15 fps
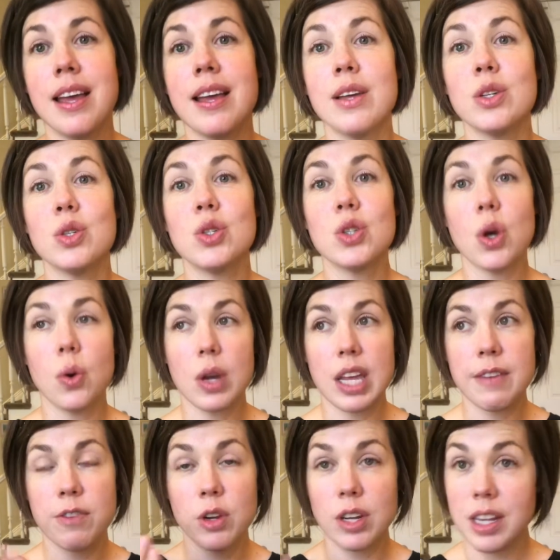So
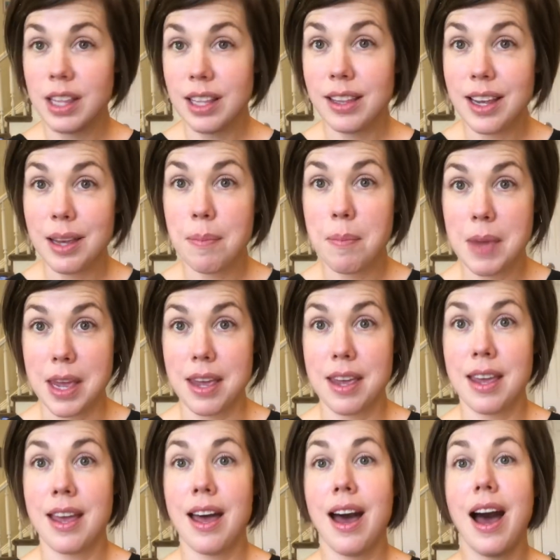if you're anything like me,
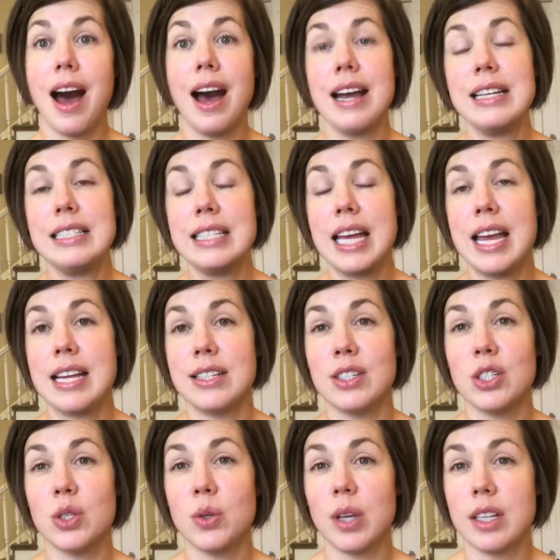I tend
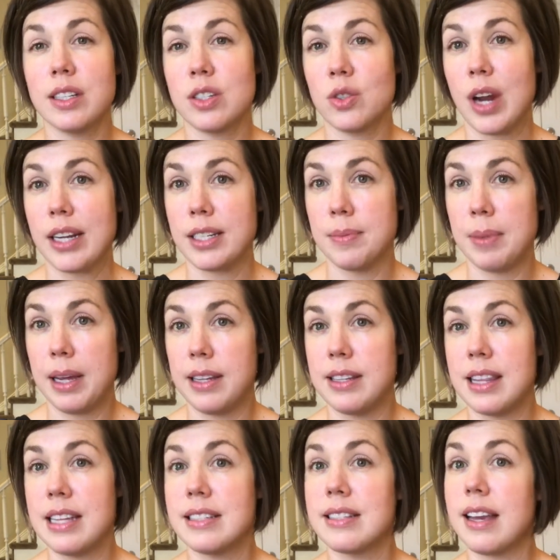to get distracted by
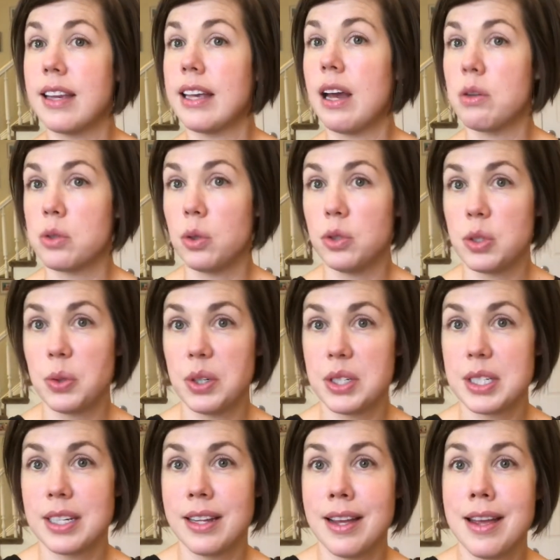things like household
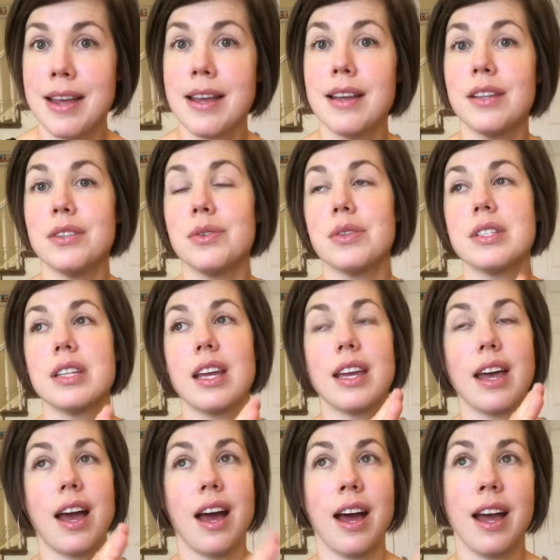chores. So it's
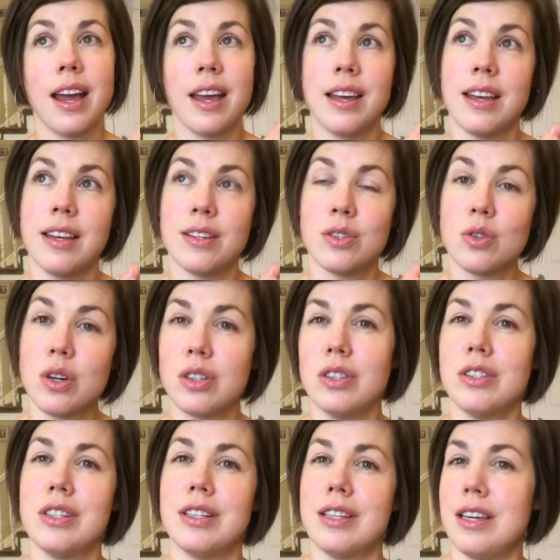like I struggle
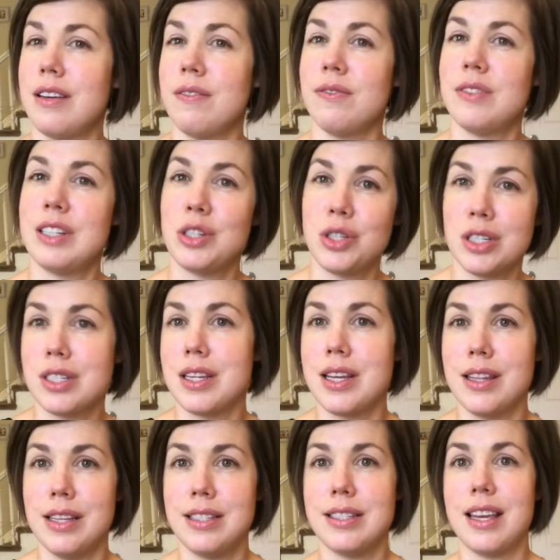to leave dishes in
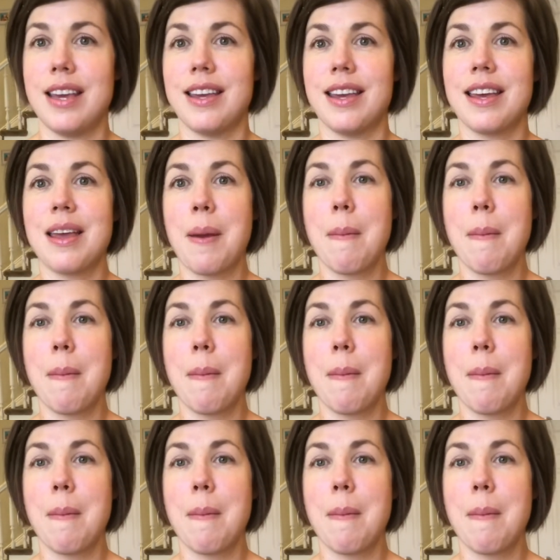the sink.